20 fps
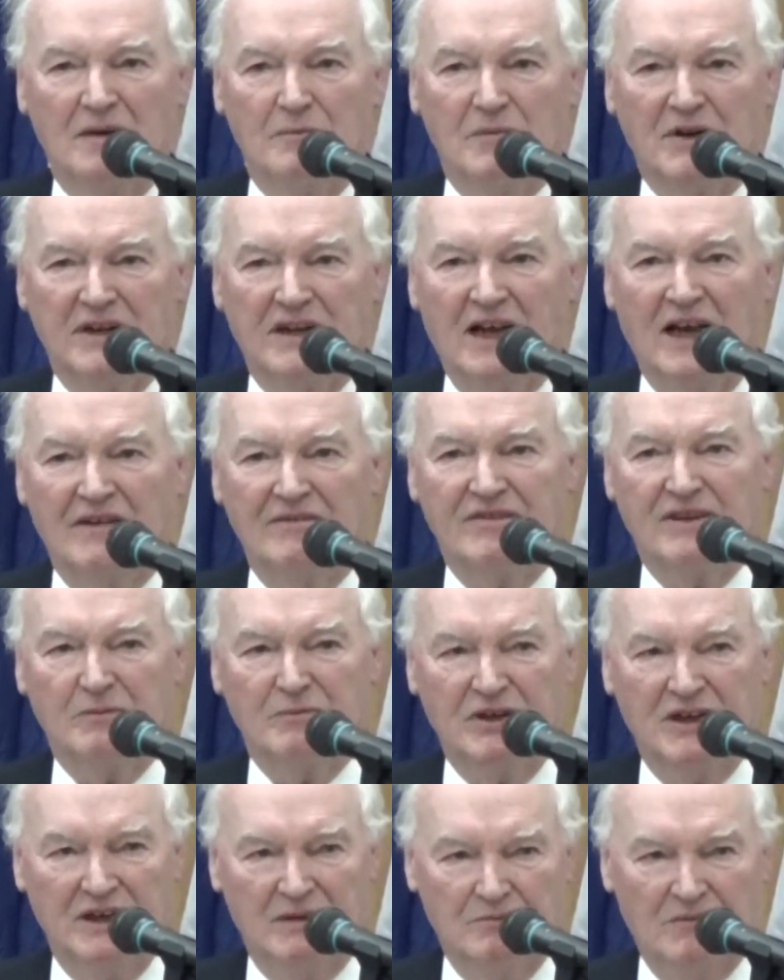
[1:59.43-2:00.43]
But
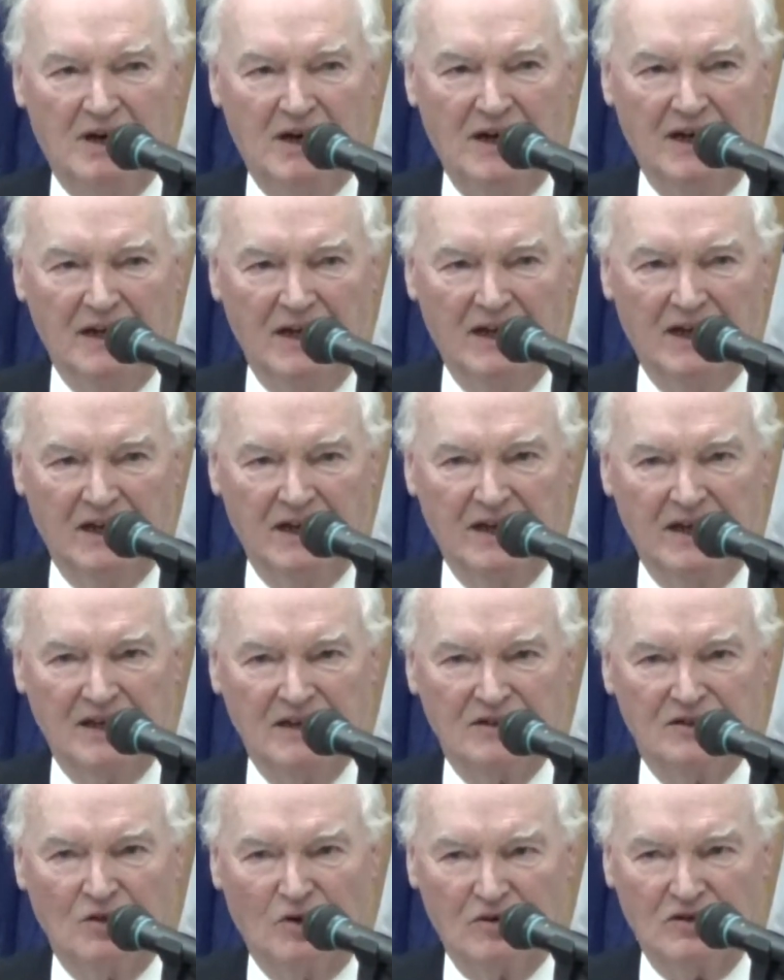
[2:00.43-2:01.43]
everybody in my area
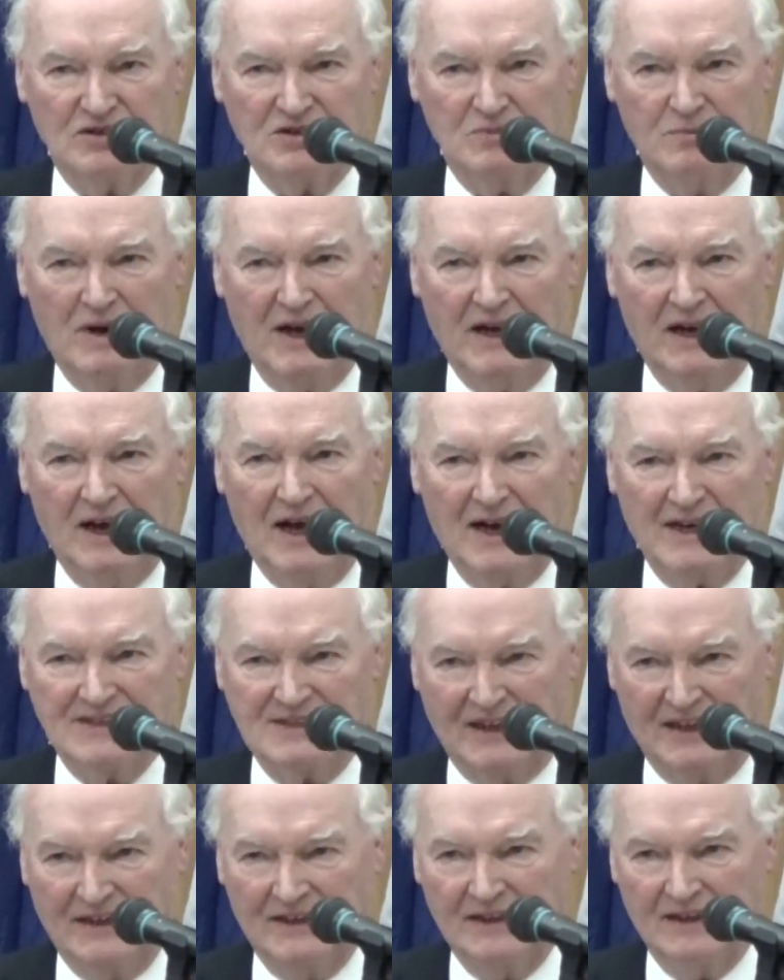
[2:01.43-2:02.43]
talks my
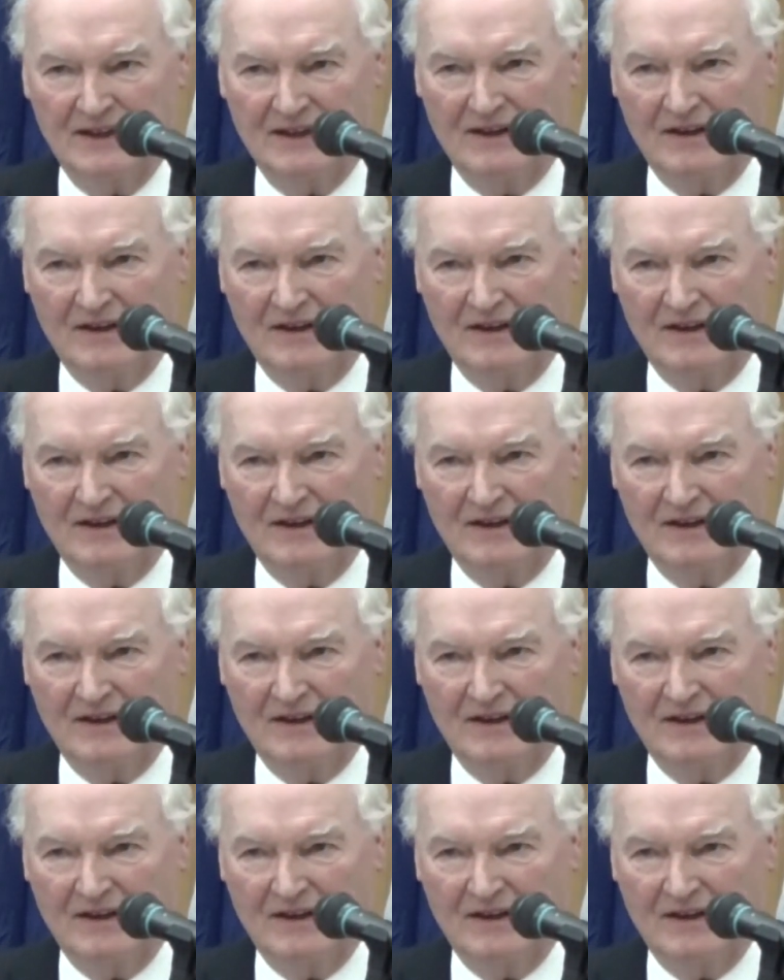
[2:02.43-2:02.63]
accent.